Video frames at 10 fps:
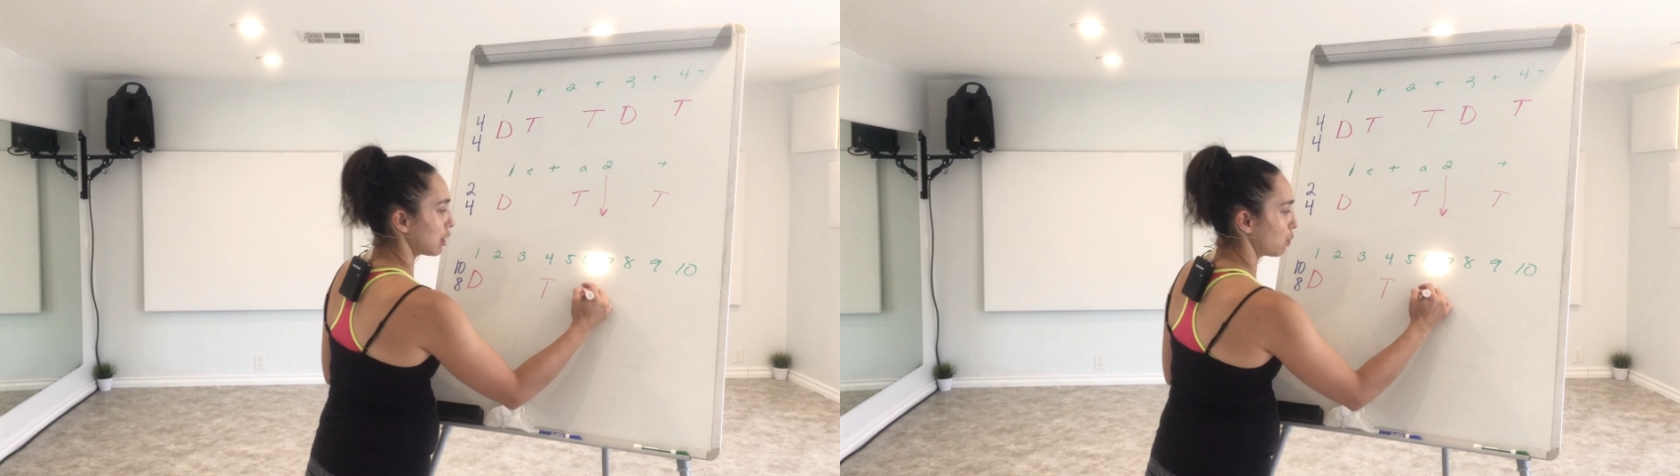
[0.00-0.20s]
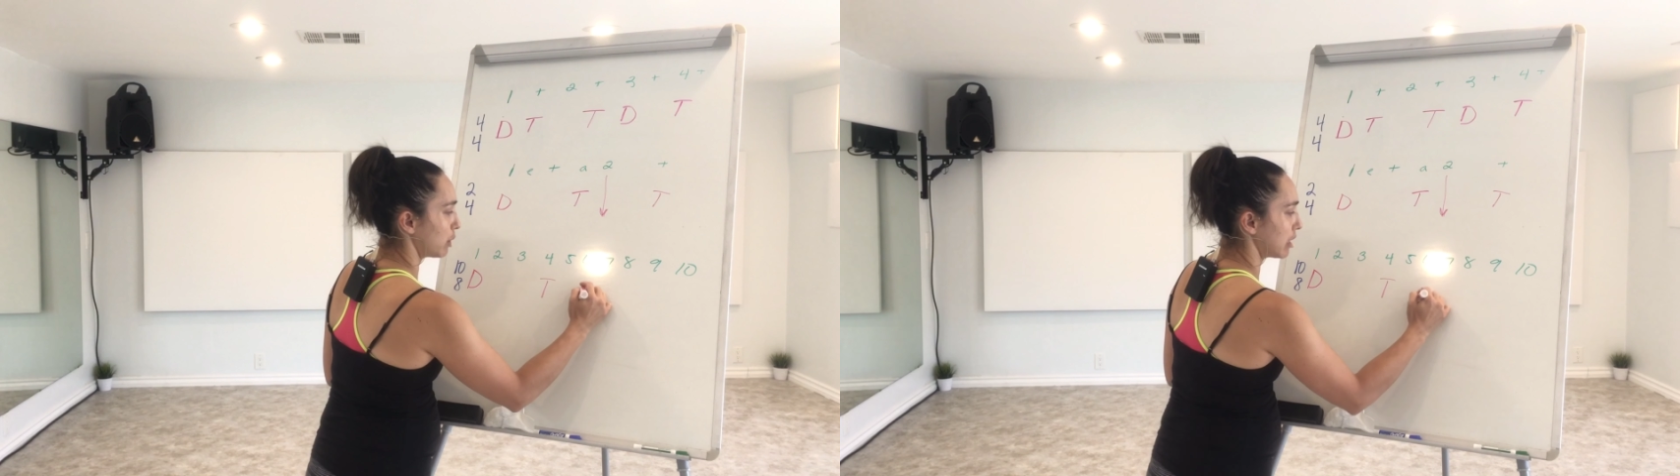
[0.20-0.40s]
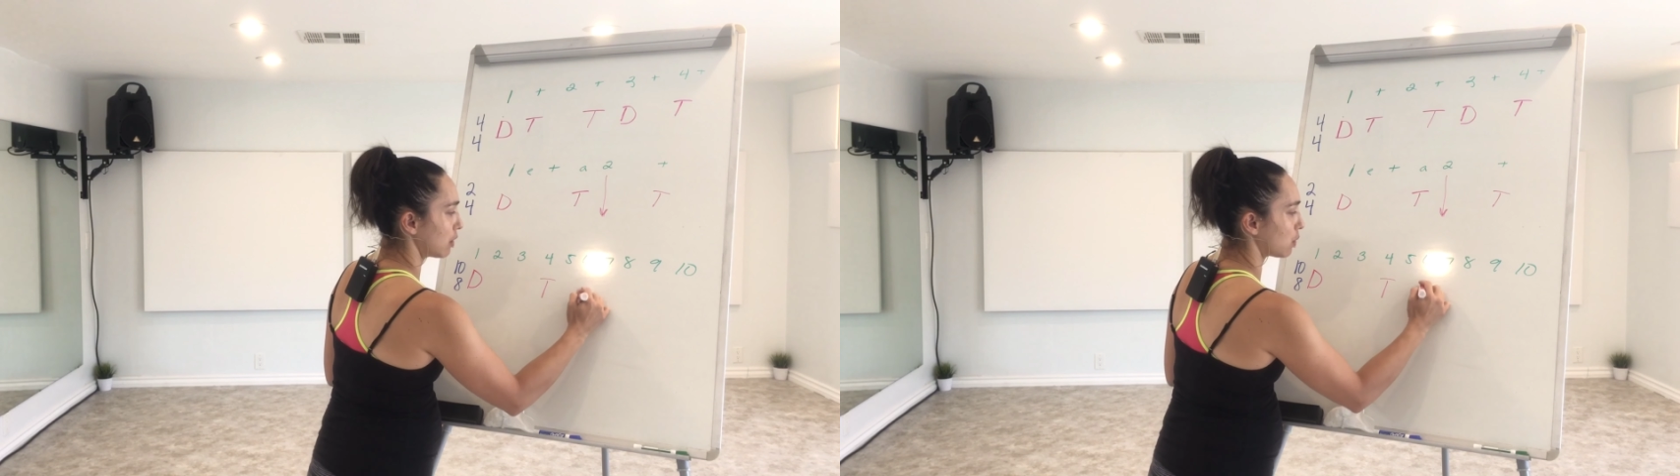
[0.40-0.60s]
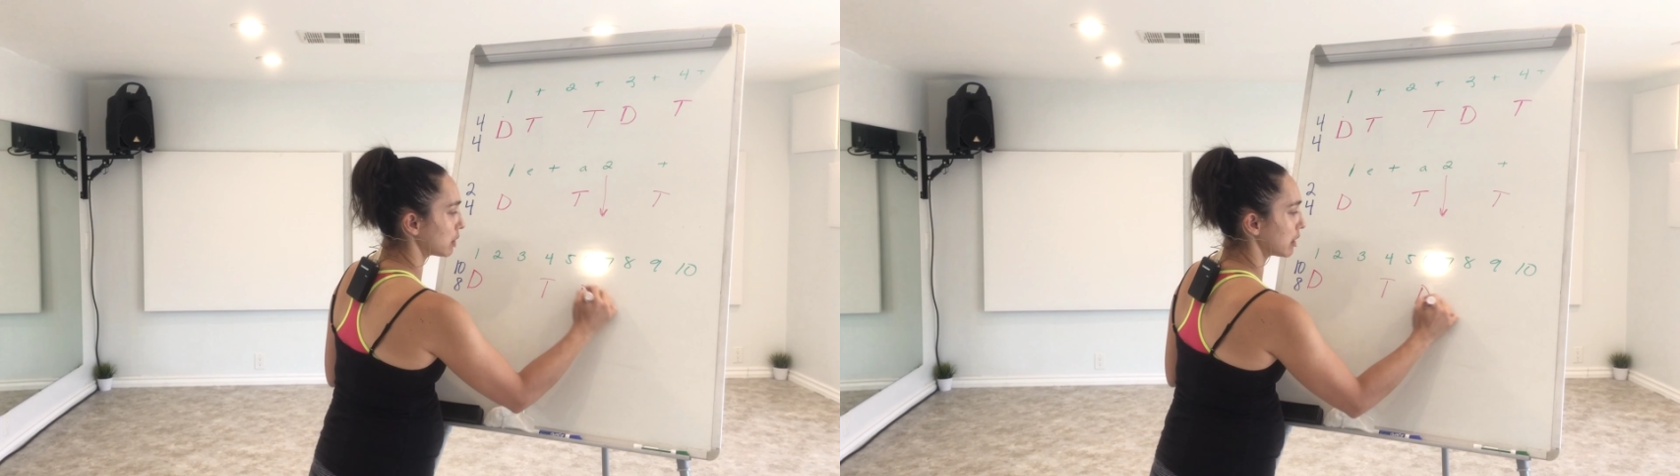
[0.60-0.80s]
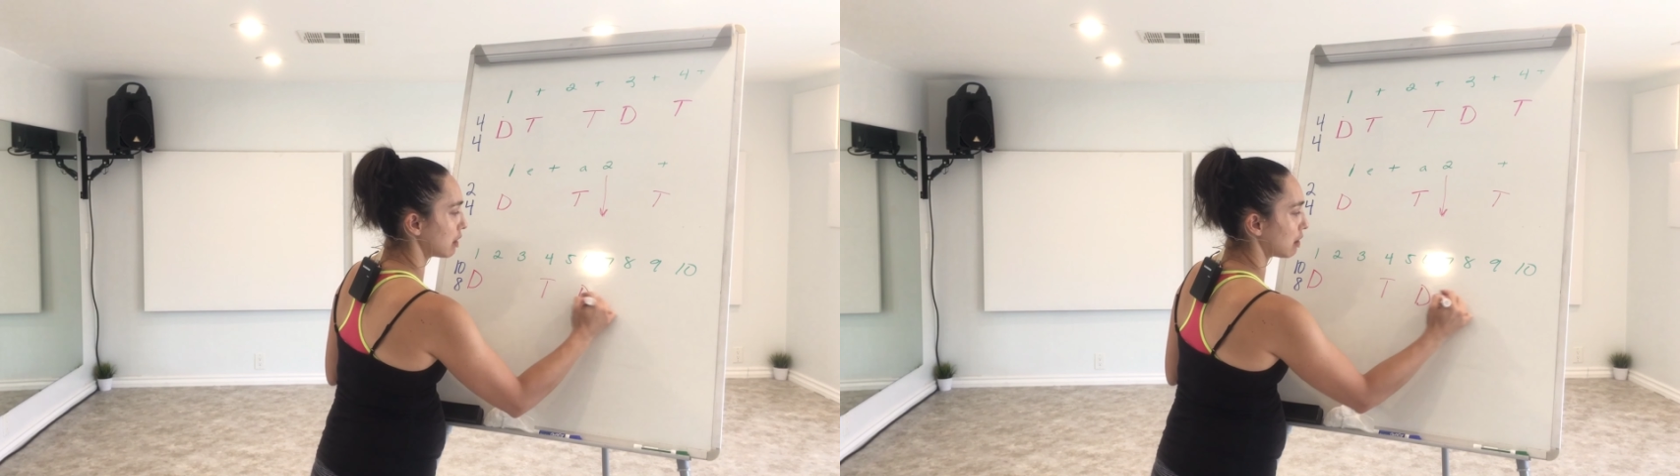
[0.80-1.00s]
We hold
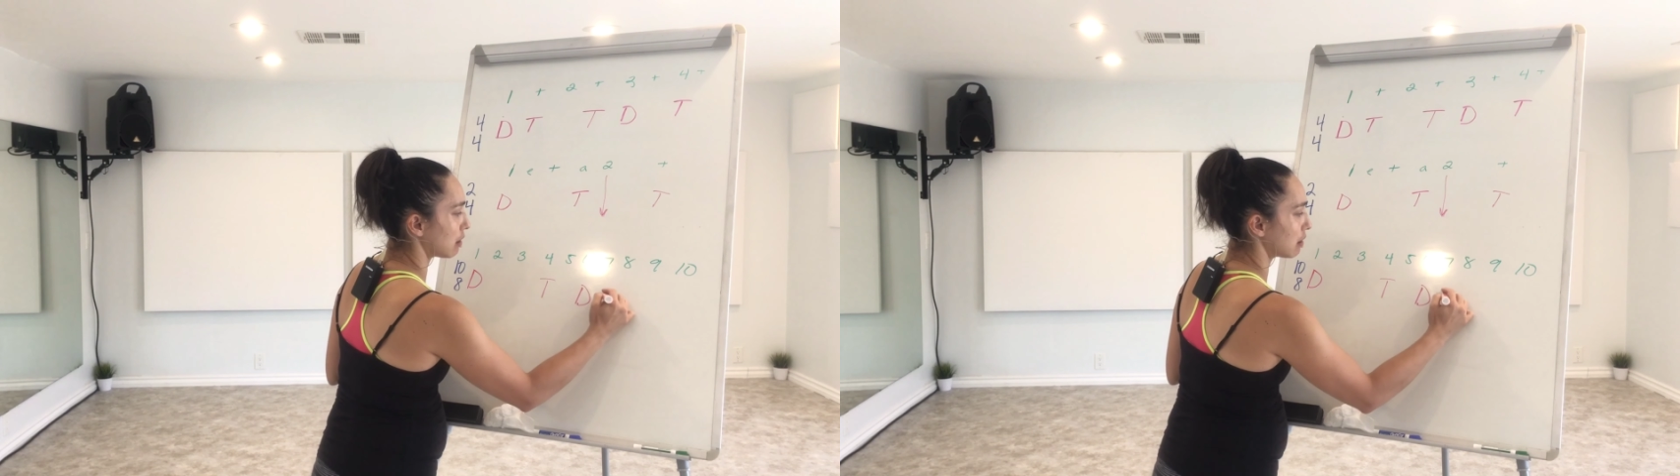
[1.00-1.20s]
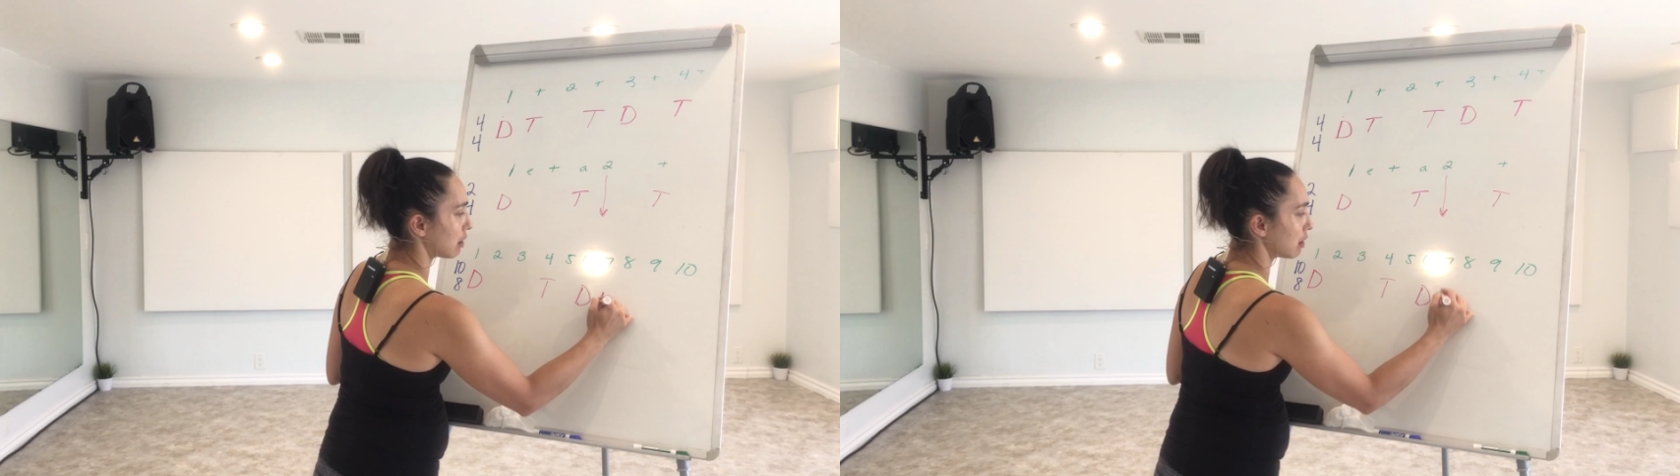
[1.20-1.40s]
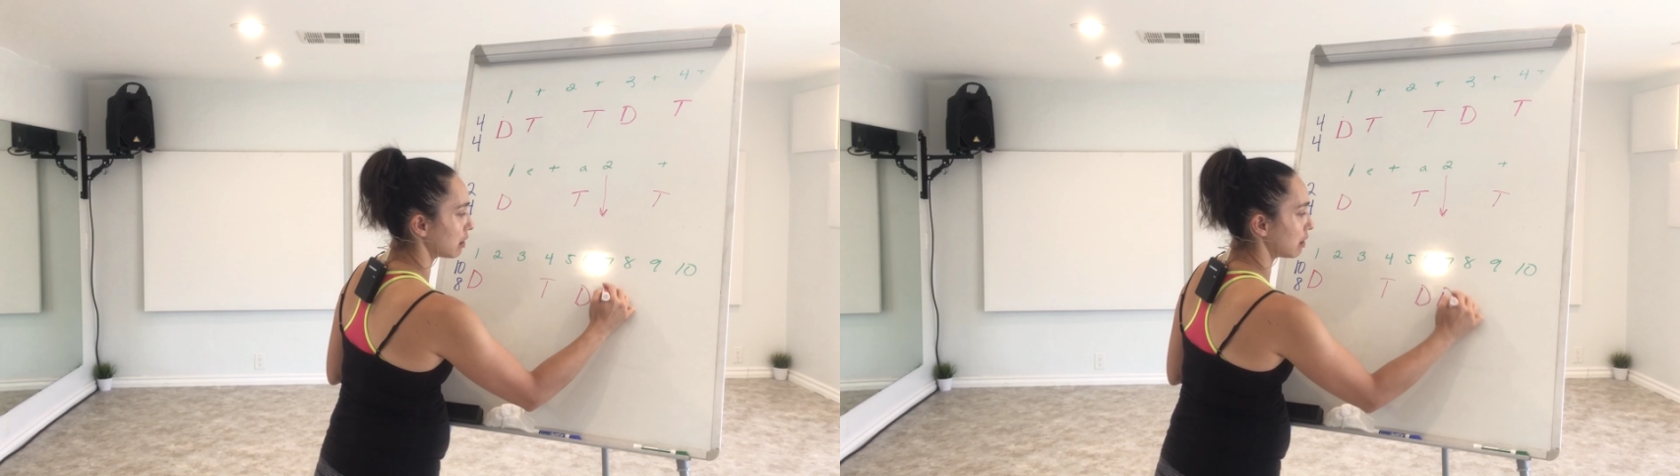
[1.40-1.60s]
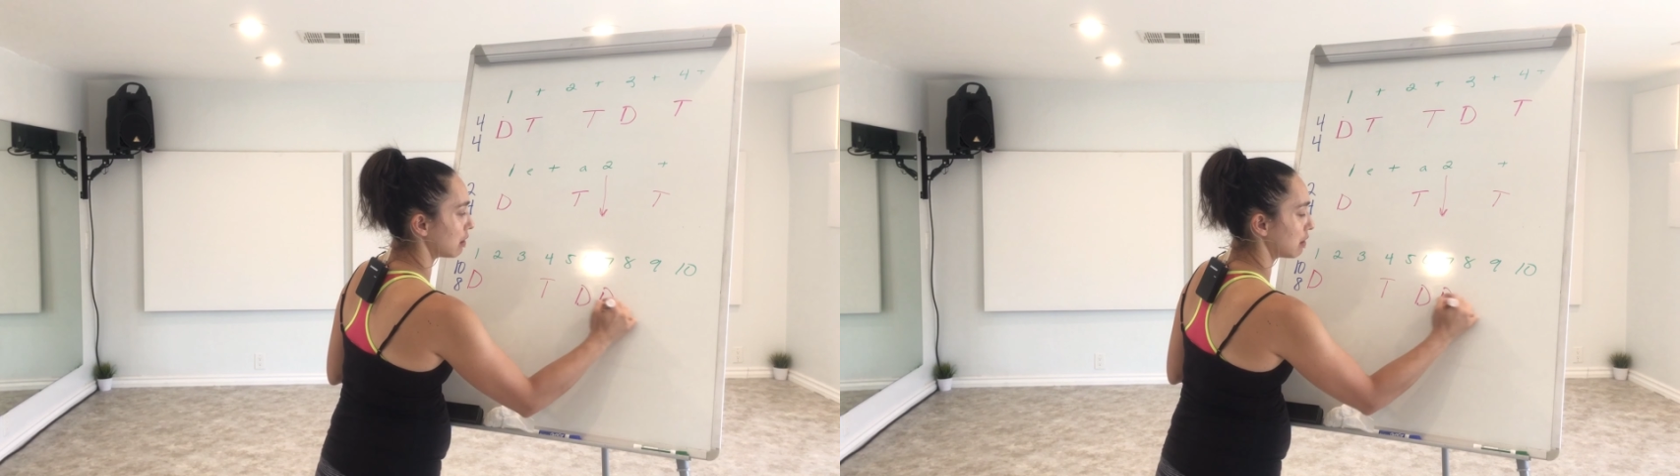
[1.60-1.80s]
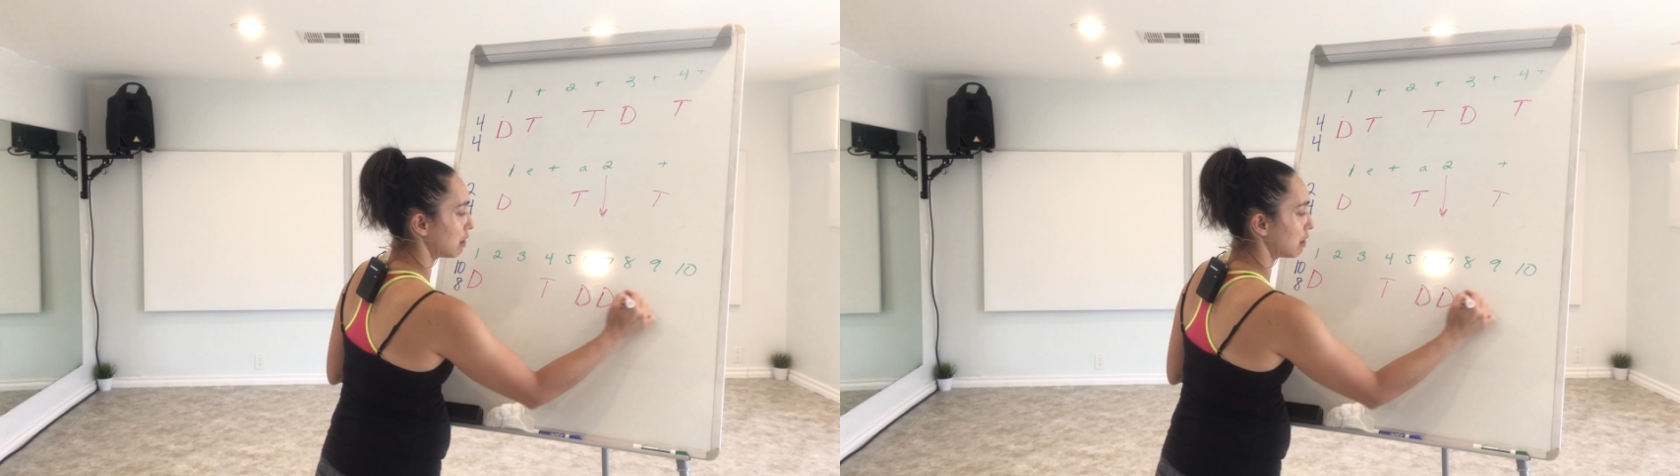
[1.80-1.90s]
it on.